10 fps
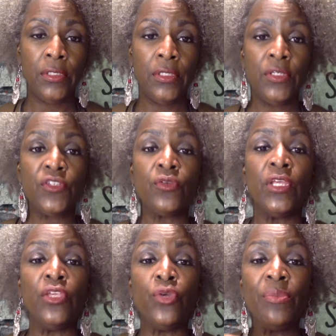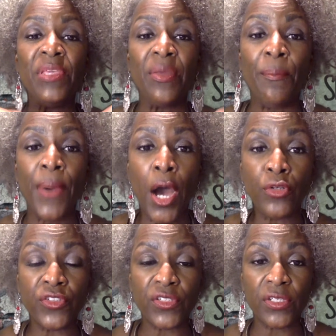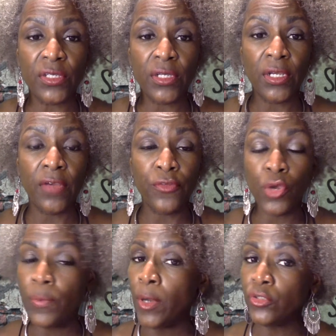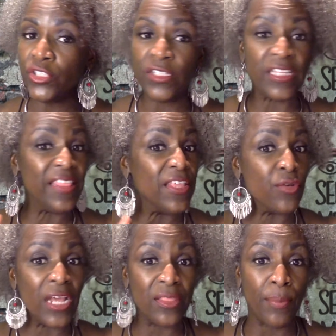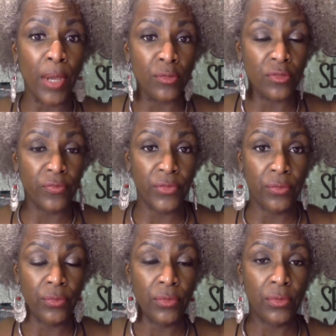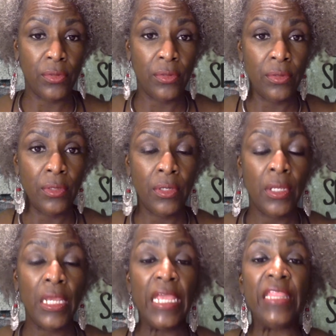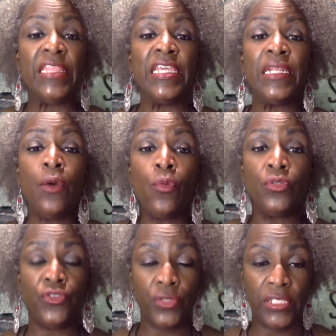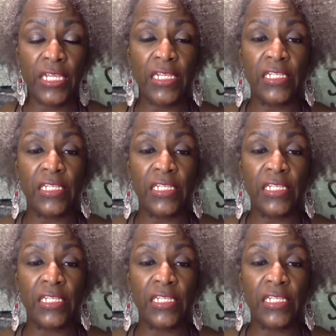so that you can be the boss of your emotions and they're not the boss of you. And then I want you to take